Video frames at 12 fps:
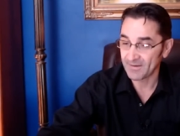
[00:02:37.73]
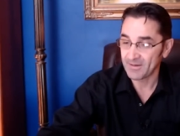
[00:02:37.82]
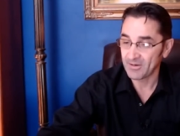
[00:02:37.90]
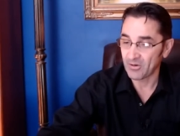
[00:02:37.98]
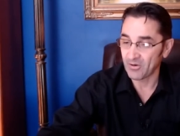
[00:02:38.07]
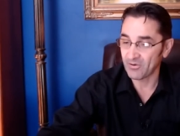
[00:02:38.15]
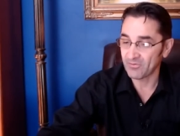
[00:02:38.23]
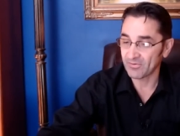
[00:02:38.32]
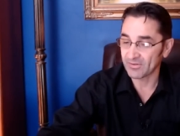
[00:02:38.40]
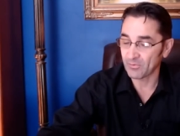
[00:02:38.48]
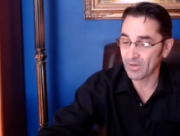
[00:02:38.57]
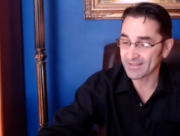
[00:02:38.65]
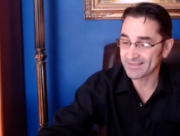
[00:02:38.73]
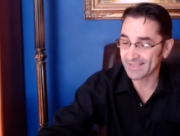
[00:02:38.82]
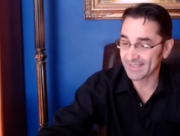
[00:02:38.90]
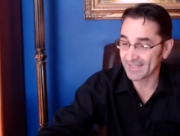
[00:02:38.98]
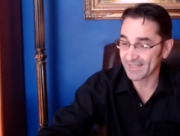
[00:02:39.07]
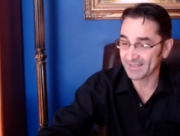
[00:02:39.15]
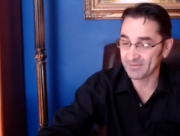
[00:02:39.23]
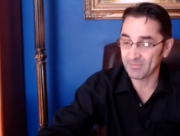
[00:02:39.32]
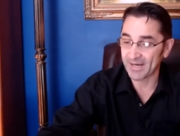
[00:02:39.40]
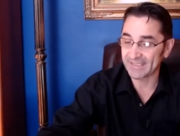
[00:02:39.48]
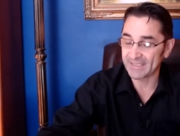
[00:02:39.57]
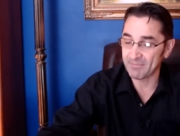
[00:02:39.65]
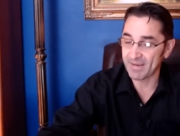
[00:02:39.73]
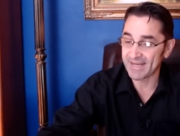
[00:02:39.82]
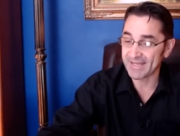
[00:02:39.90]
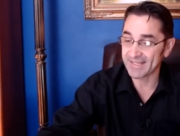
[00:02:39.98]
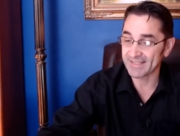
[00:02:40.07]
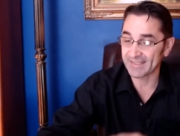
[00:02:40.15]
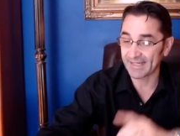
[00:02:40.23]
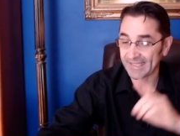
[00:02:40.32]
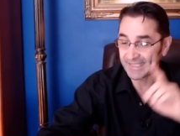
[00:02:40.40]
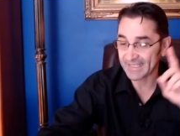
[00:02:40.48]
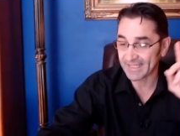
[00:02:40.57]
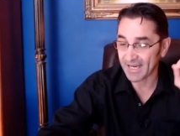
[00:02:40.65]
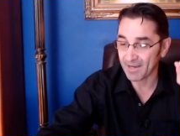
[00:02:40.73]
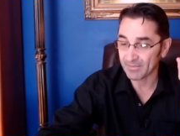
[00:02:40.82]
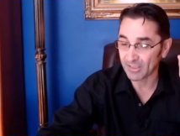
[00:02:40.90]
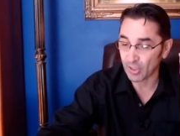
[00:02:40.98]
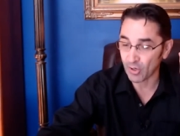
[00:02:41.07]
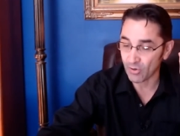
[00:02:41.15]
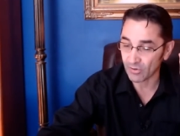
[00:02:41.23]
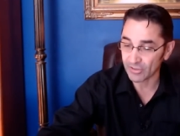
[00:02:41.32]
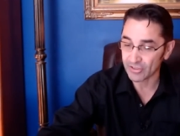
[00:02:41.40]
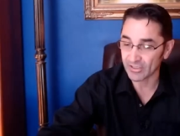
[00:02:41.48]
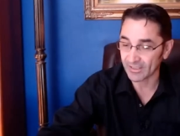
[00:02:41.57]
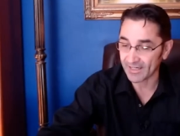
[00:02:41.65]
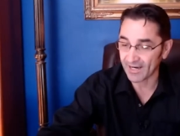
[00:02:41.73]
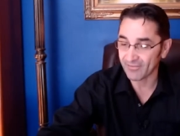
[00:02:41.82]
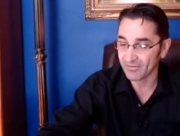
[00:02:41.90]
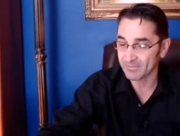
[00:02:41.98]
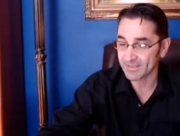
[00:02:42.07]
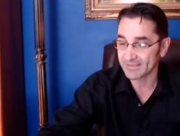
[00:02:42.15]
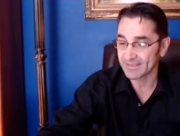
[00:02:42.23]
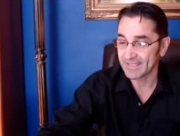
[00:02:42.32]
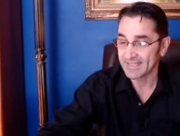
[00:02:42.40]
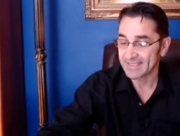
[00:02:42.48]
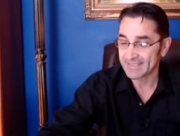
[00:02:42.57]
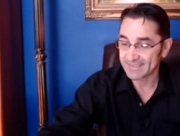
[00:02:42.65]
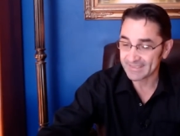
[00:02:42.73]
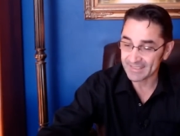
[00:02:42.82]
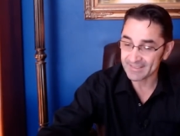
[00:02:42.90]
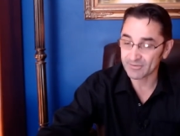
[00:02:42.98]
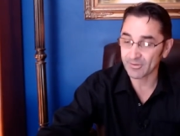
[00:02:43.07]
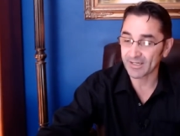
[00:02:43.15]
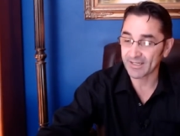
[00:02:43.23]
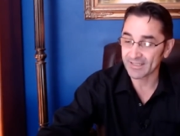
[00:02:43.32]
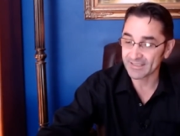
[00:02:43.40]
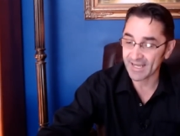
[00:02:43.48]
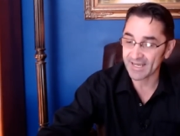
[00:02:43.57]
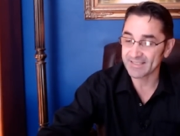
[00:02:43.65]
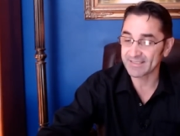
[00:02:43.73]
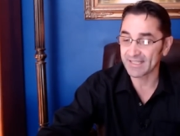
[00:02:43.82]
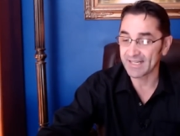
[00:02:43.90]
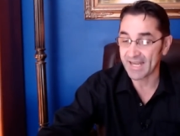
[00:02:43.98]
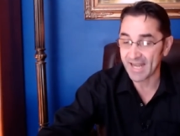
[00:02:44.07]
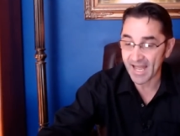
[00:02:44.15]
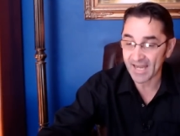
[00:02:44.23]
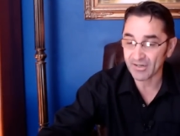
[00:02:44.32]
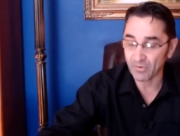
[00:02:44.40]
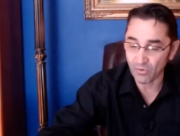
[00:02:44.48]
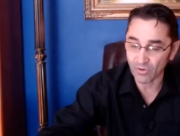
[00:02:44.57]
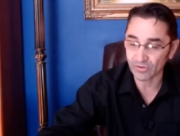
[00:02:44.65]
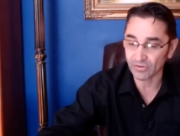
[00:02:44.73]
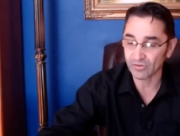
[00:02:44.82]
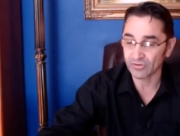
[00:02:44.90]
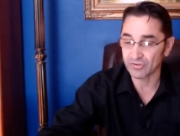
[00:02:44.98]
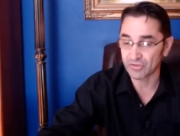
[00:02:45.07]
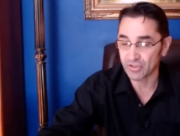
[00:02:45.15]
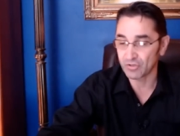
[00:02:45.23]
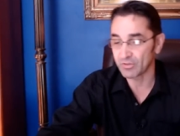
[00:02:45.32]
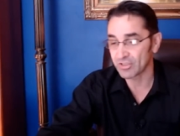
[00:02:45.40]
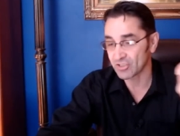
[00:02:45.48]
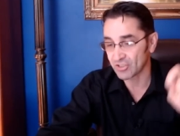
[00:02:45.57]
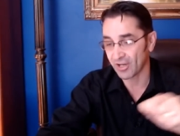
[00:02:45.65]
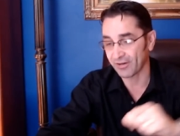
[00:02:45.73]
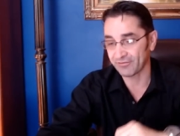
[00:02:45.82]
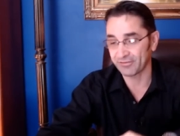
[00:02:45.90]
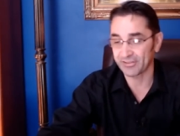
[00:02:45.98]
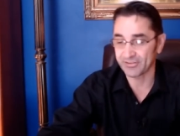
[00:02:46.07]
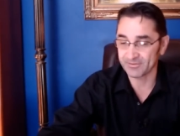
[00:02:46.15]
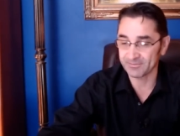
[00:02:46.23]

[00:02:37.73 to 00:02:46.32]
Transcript: over once again by demanding the incoming coalition government cease recognizing non-Orthodox Jewish converts.